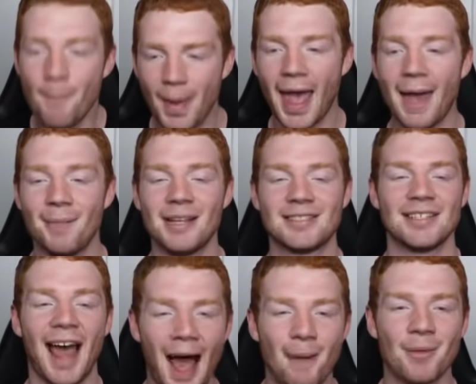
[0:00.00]
Bam, it's
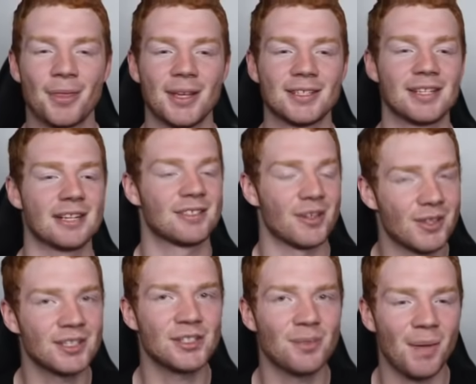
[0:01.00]
an amethyst. So
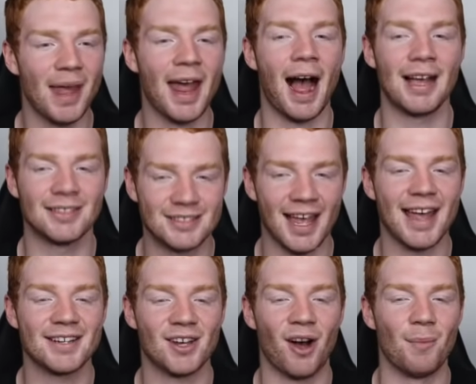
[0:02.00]
this should be
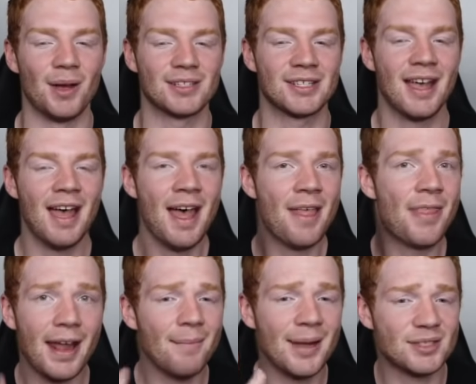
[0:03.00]
Isaiah Thomas.
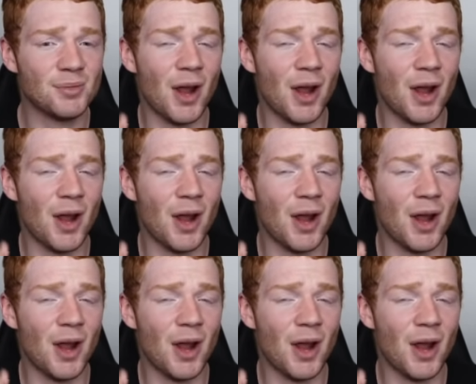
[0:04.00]
Then it means we